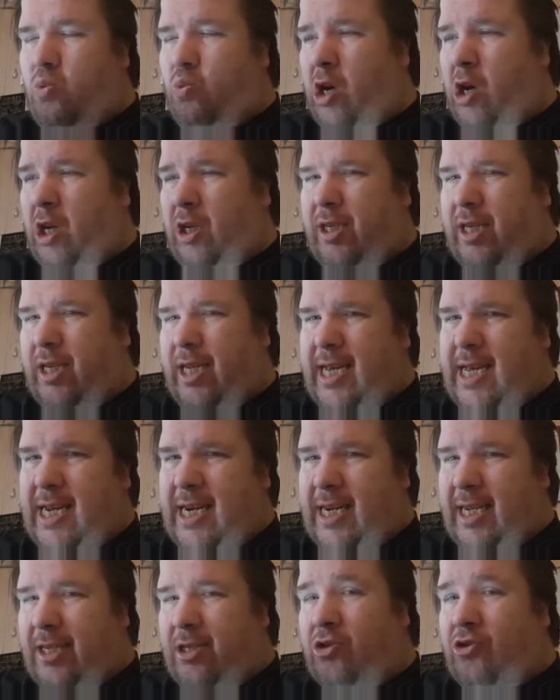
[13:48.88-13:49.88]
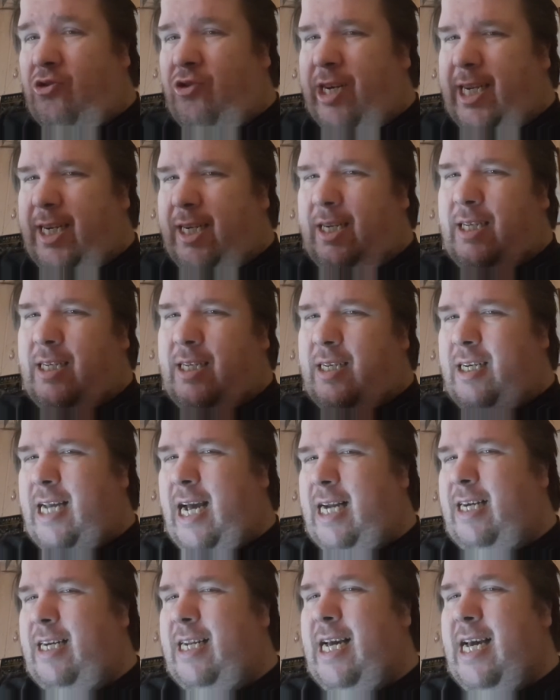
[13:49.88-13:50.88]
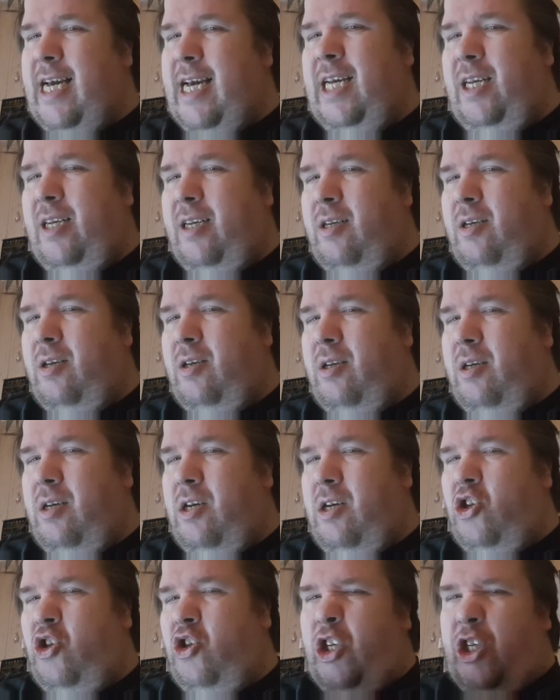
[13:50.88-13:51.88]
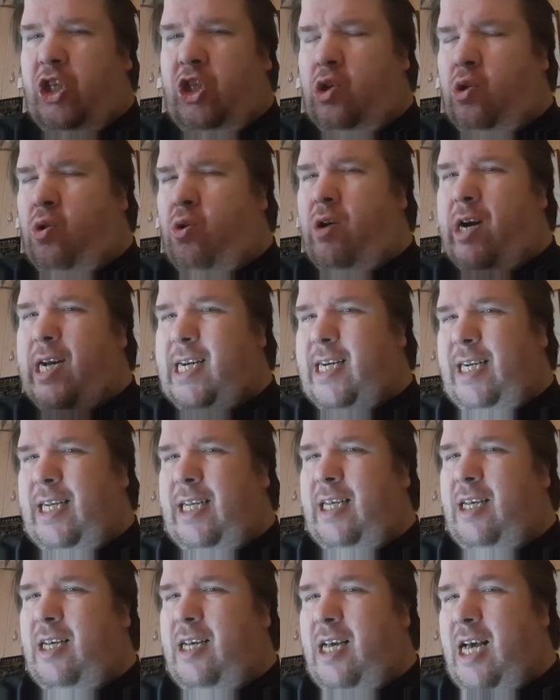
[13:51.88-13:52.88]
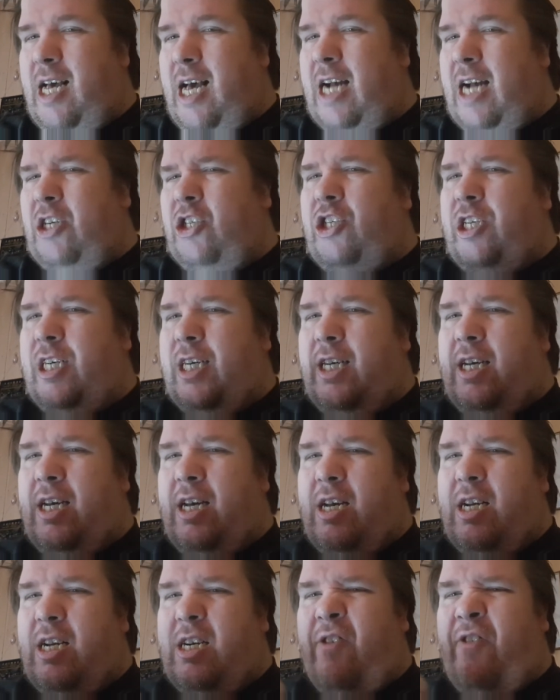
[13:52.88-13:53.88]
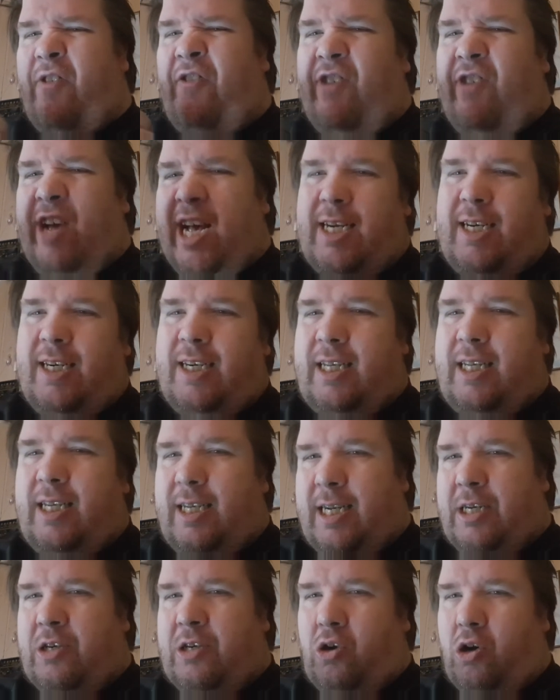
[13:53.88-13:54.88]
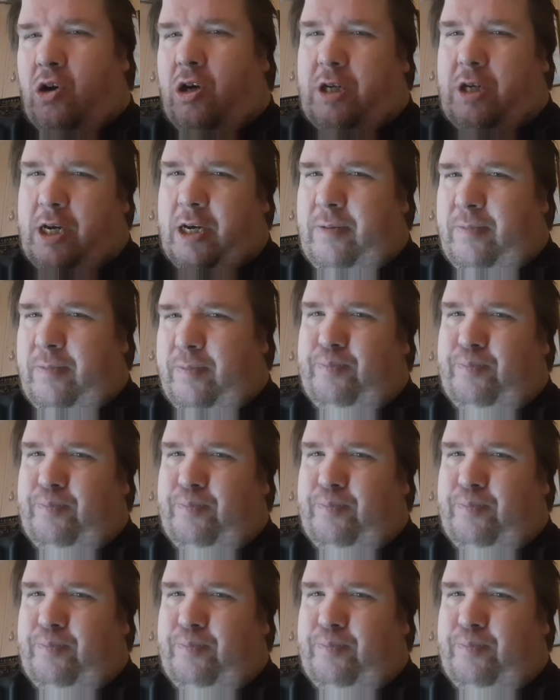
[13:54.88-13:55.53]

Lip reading: was in the street that day, she saw it and she defended the dog.